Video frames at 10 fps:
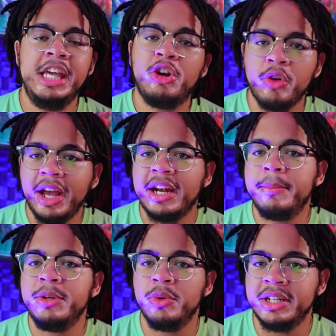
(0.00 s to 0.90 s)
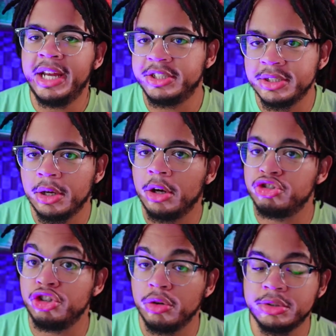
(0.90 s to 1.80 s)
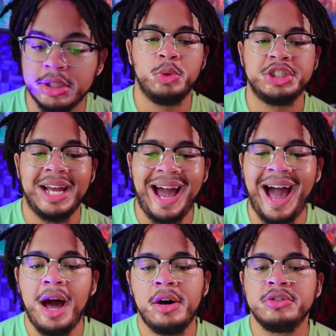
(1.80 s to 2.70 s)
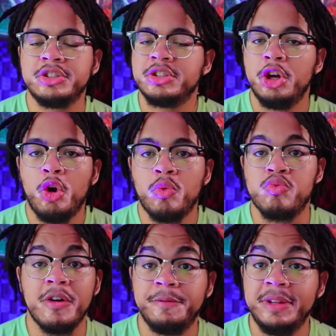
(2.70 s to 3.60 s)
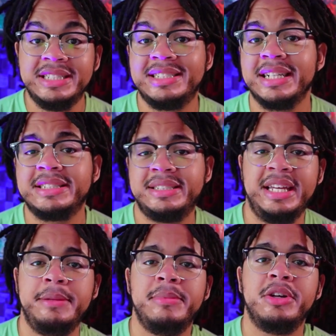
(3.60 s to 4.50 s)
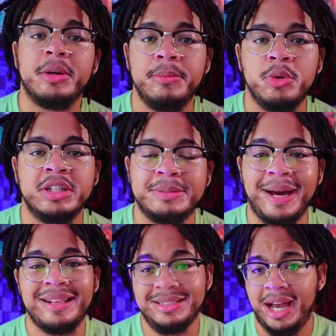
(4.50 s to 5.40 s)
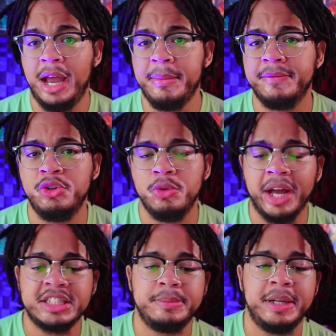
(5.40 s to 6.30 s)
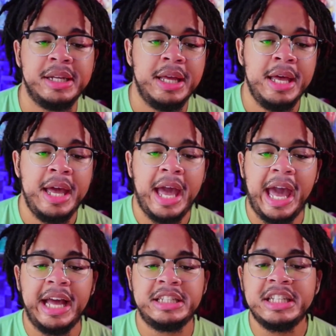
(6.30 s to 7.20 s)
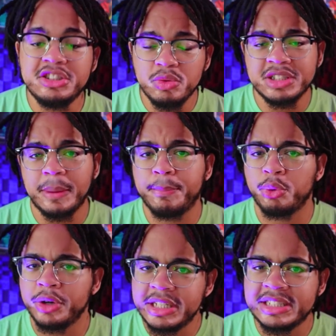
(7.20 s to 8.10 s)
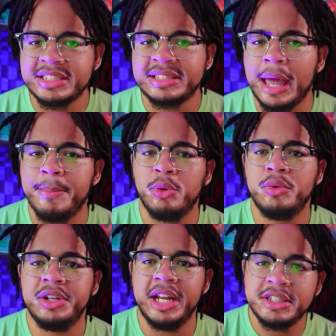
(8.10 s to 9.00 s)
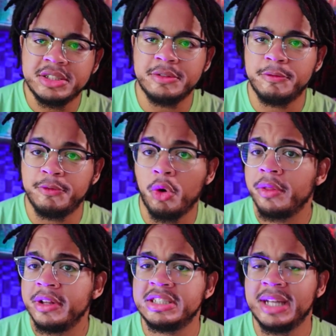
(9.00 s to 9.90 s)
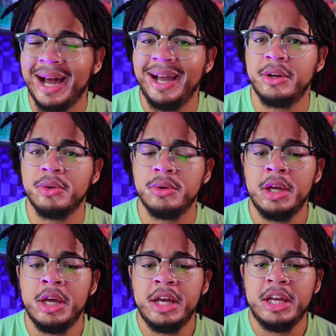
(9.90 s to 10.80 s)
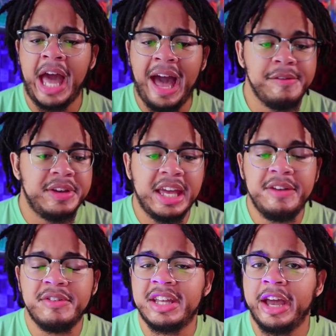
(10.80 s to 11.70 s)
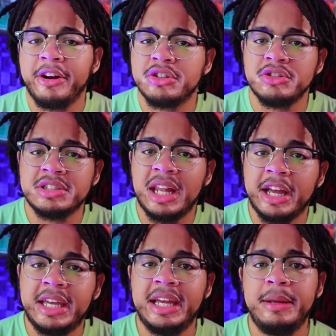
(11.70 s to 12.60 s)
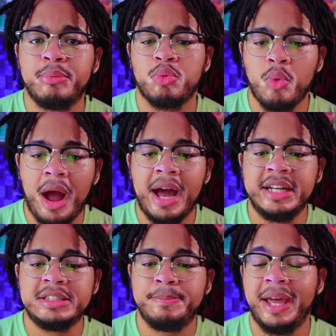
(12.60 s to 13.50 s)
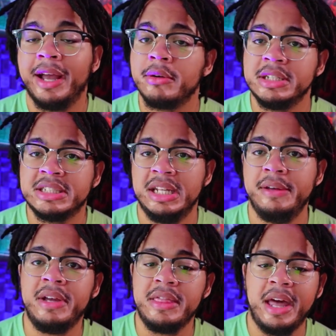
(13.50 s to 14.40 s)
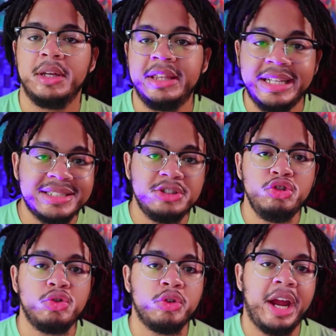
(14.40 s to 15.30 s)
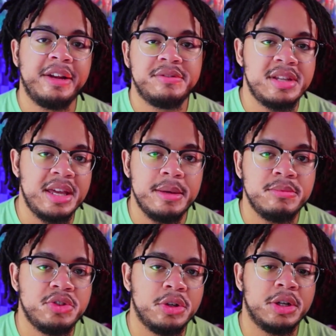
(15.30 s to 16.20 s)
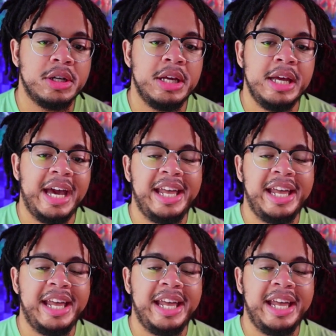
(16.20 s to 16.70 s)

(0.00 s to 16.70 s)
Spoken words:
created a mutant nation called Genosha, which housed roughly 16 million mutants by the time of New X-Men. And this was a pretty staple nation for this title, having even characters like Kitty Pryde's parents living there. This new creative team took an